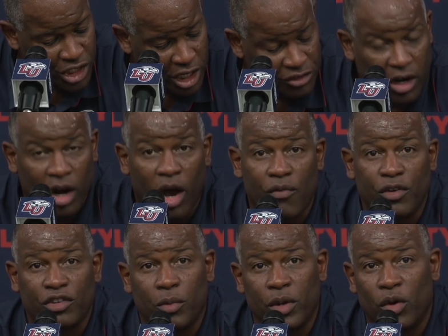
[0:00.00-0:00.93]
challenge our
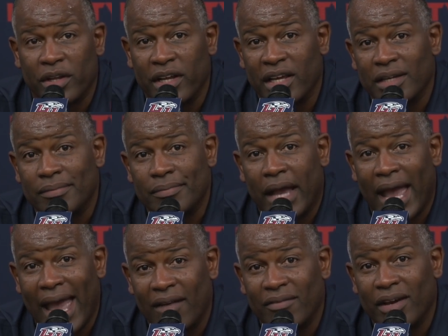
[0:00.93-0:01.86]
offense that we only
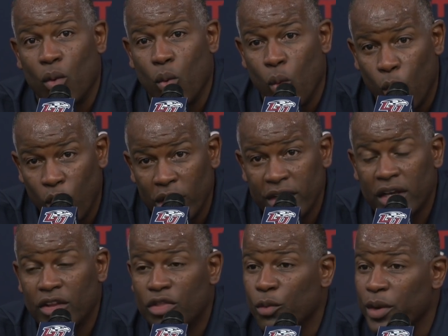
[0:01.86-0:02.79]
have
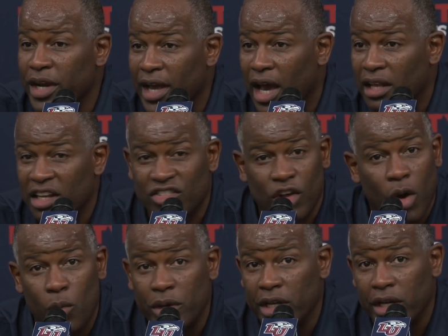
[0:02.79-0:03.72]
one three and out. That's
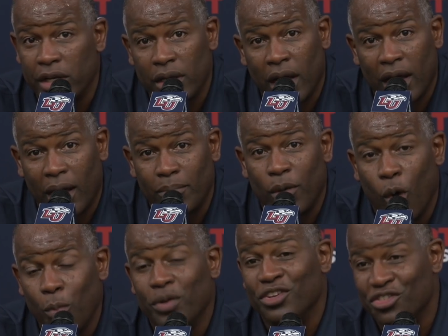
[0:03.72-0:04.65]
all we need. Uh, I'm
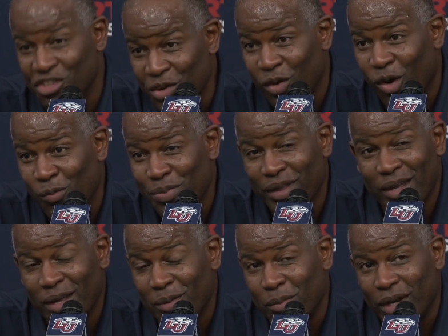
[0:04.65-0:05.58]
hoping it's zero,
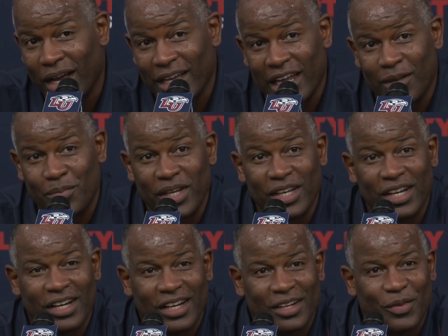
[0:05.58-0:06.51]
but I got to be. Uh,